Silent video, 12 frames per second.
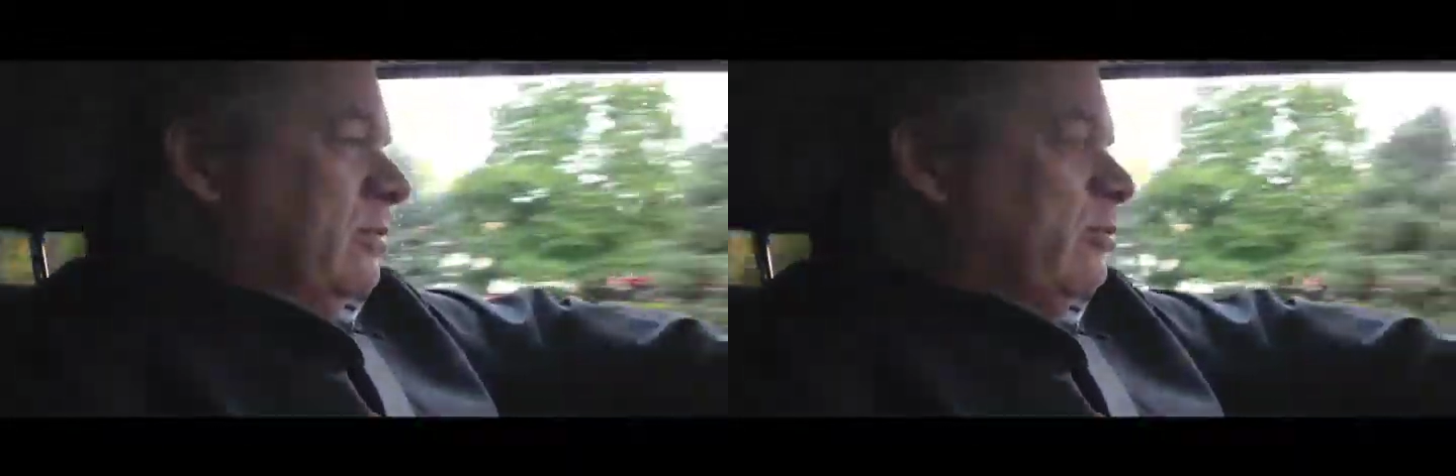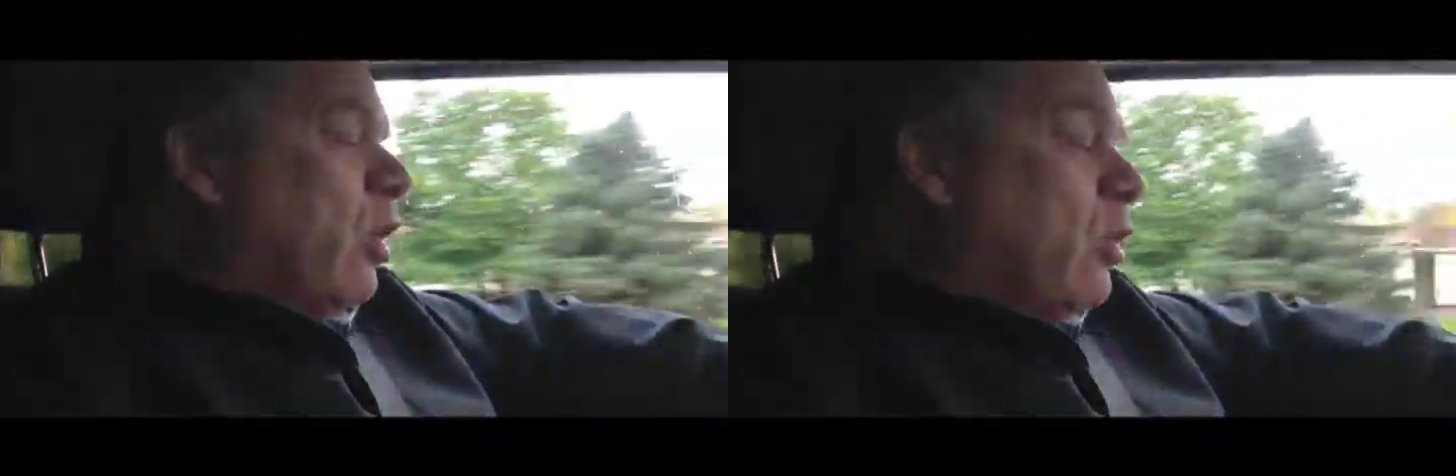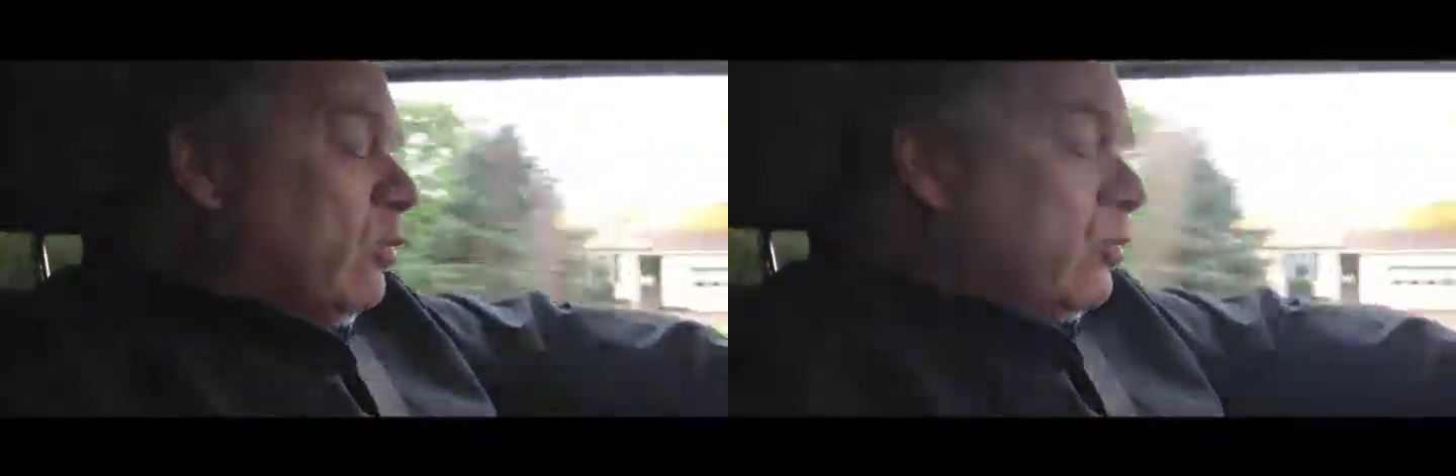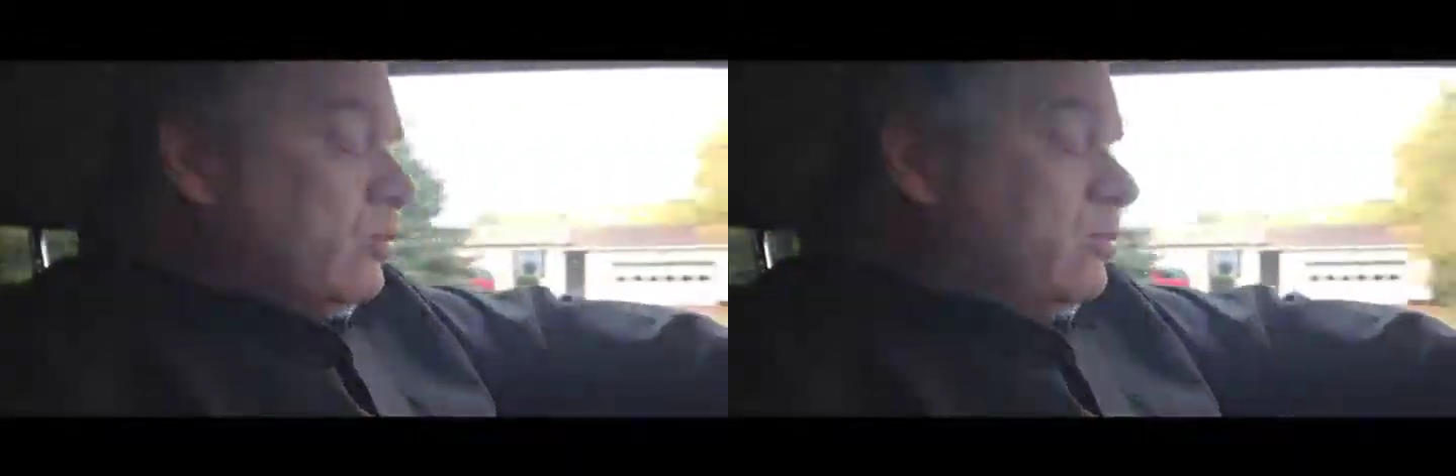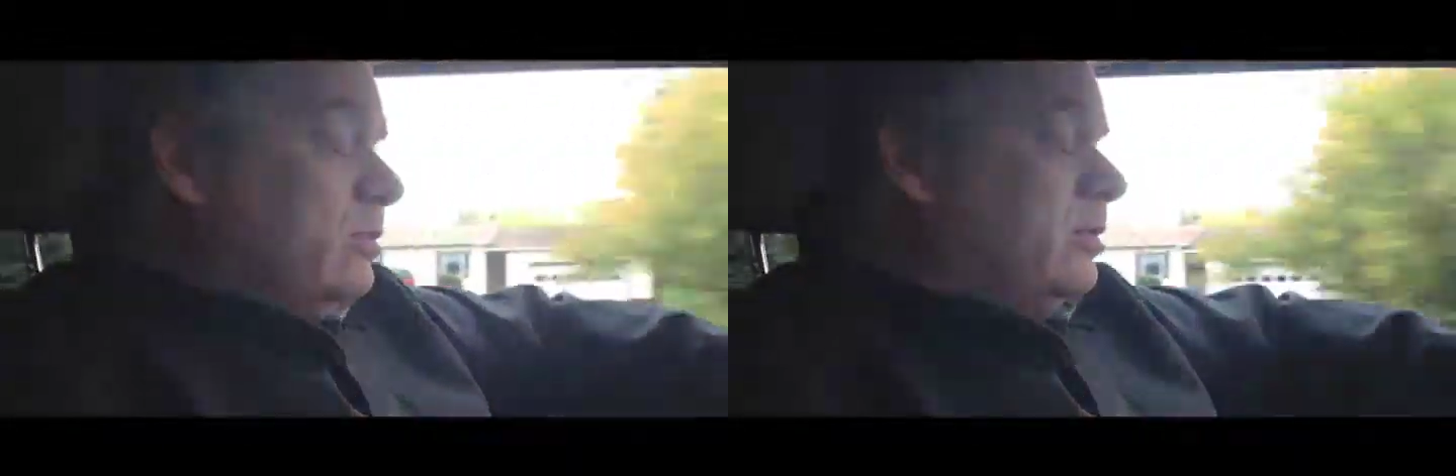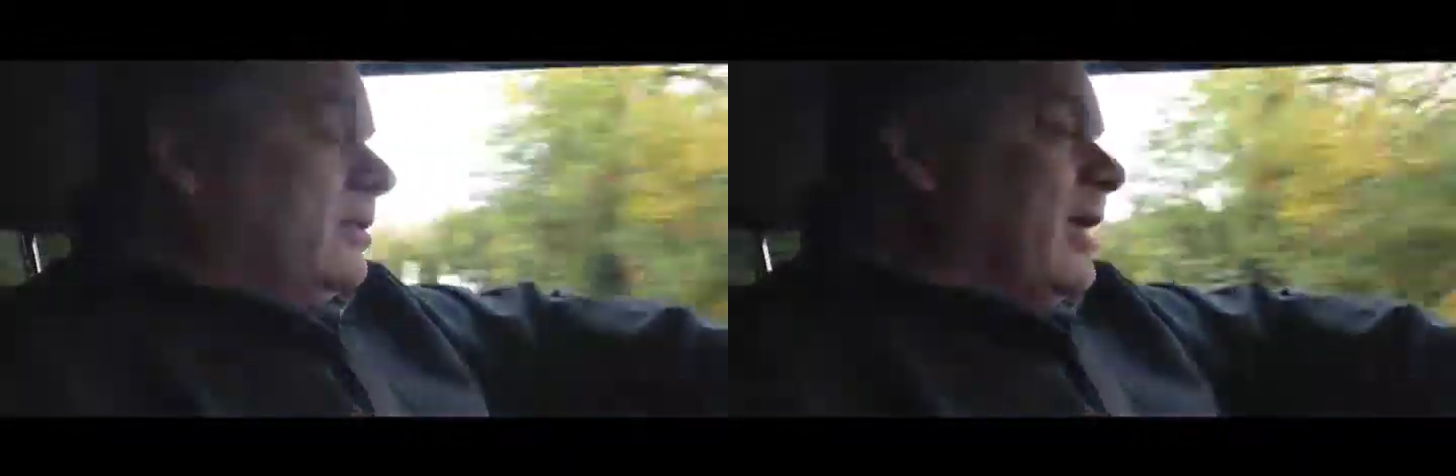
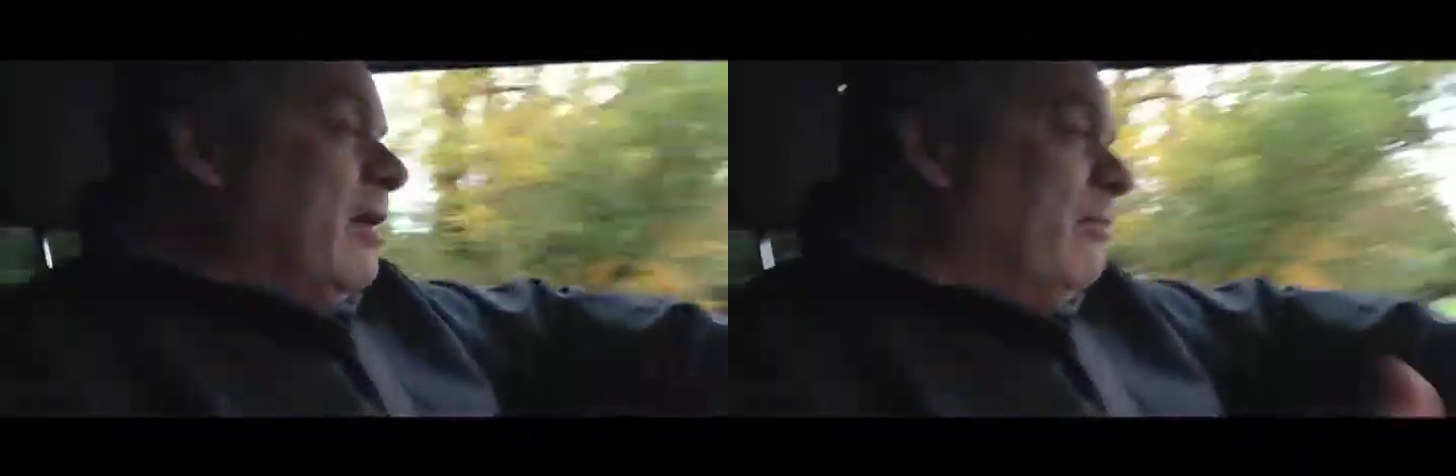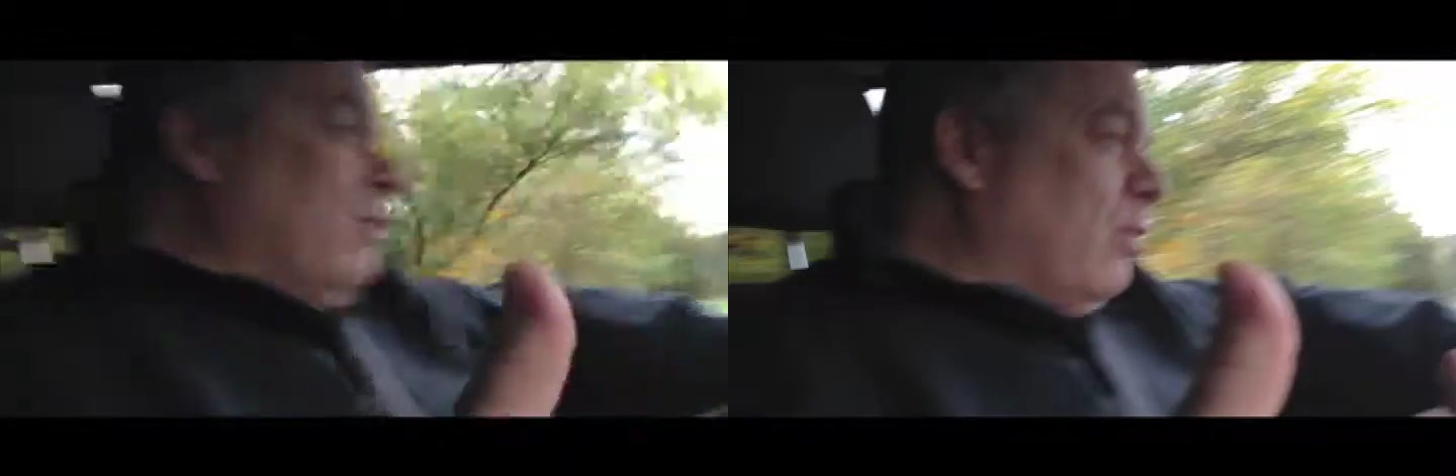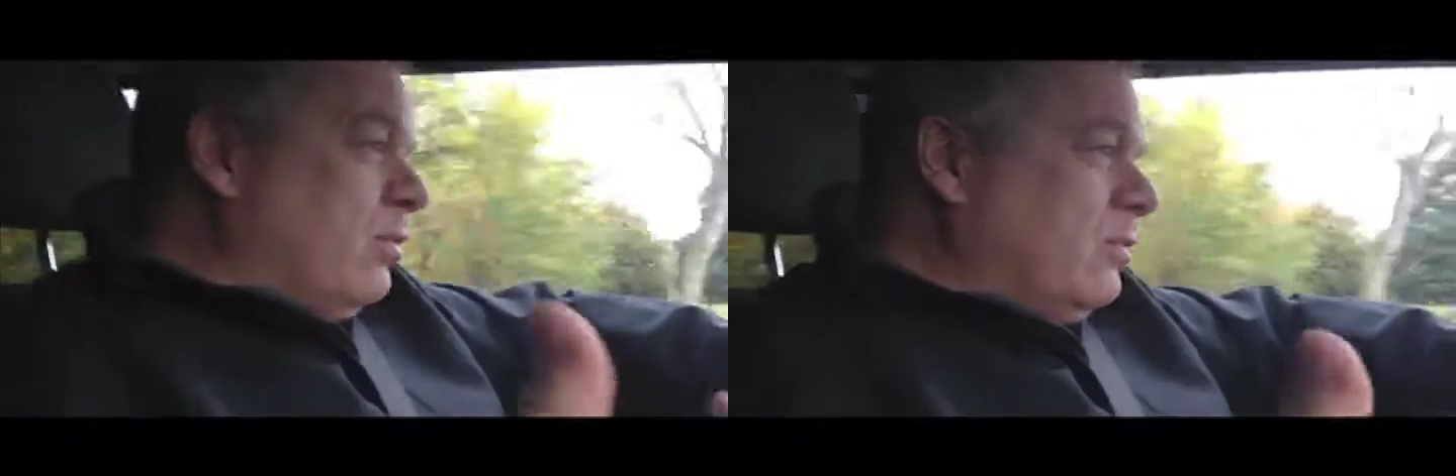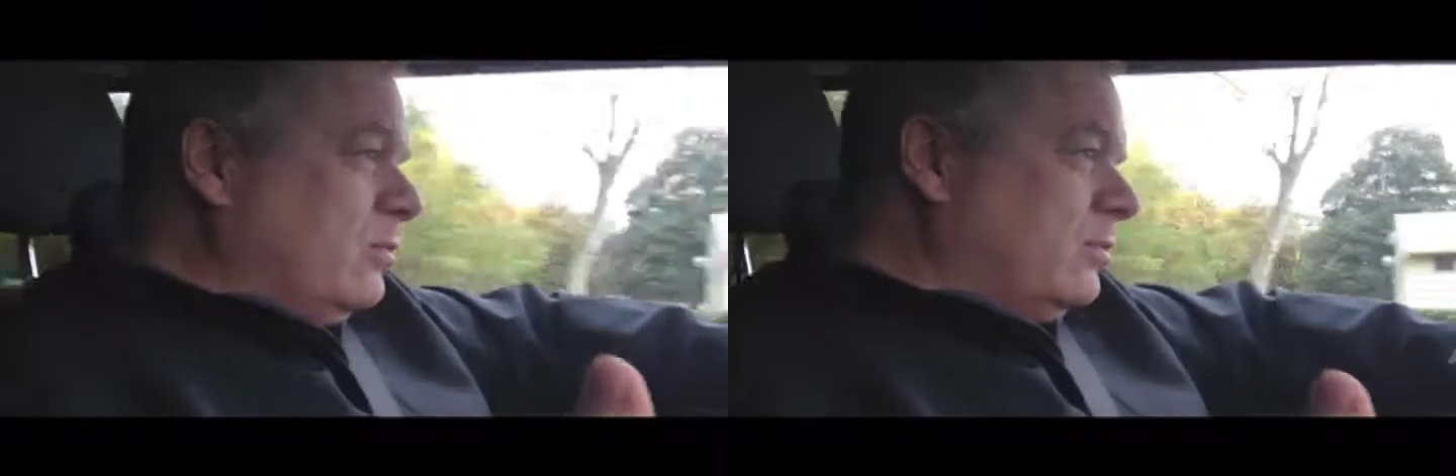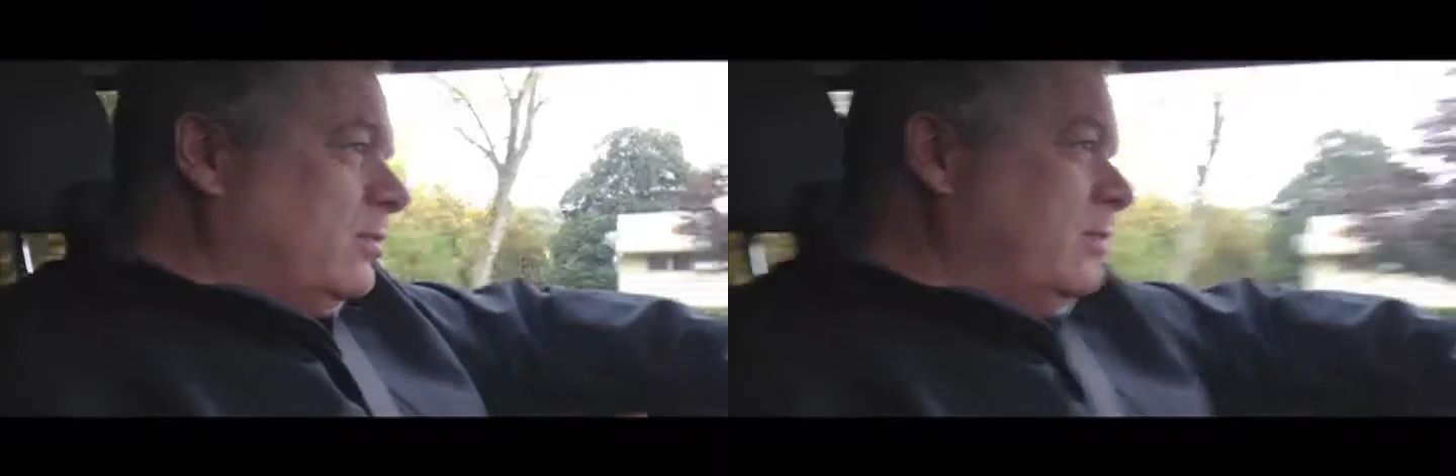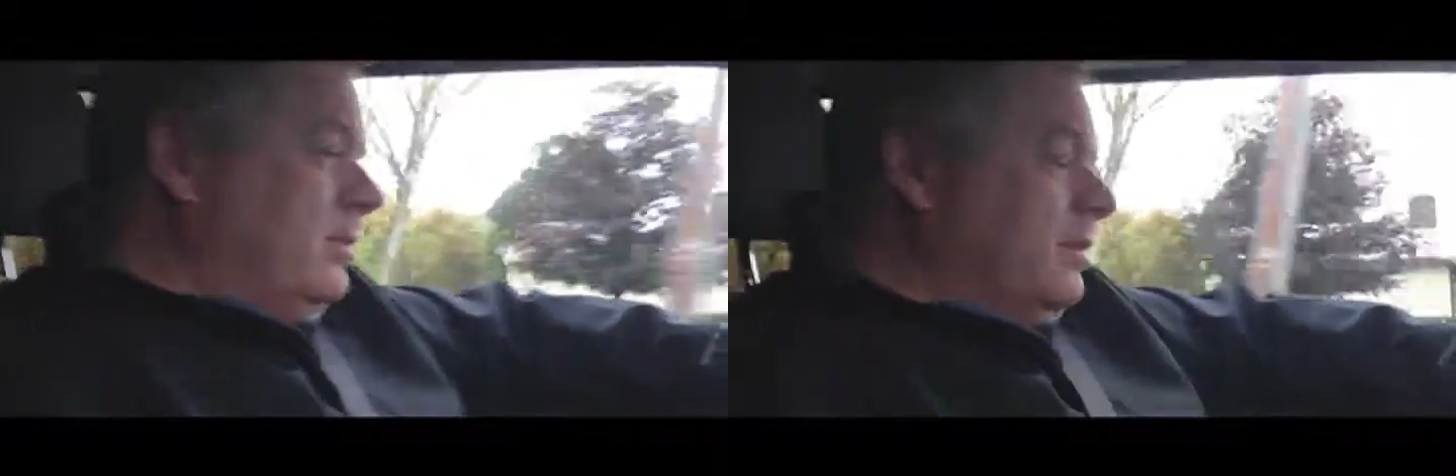rows, not rolls,
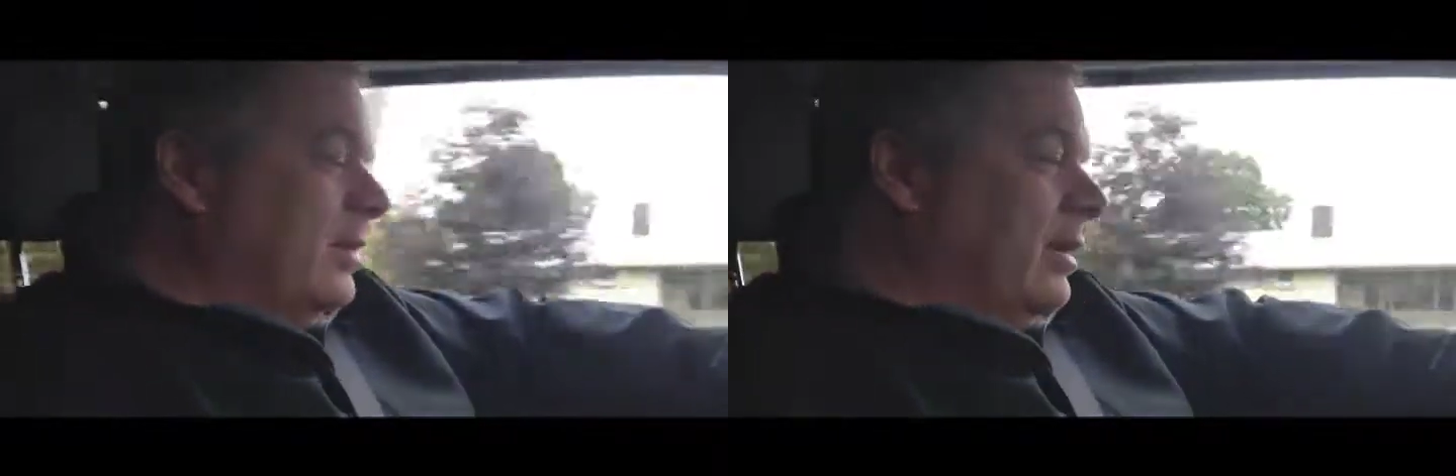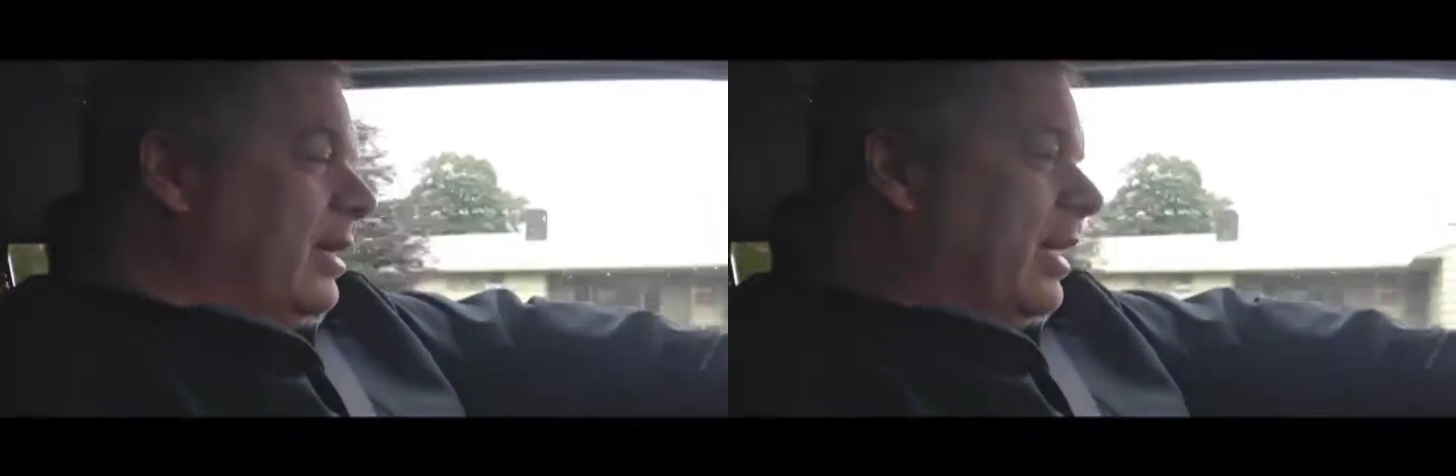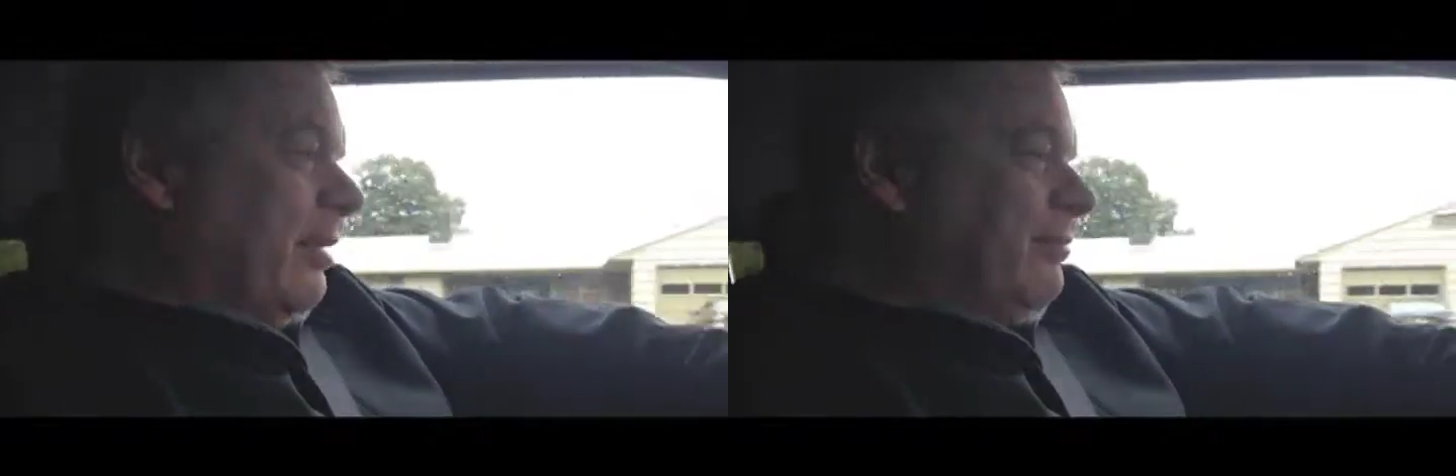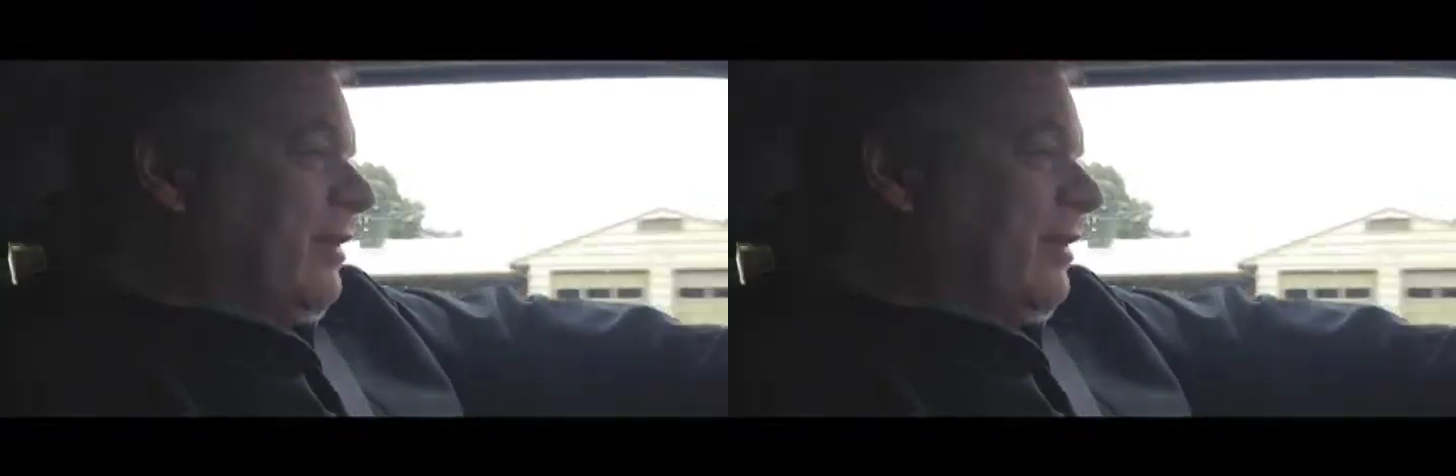and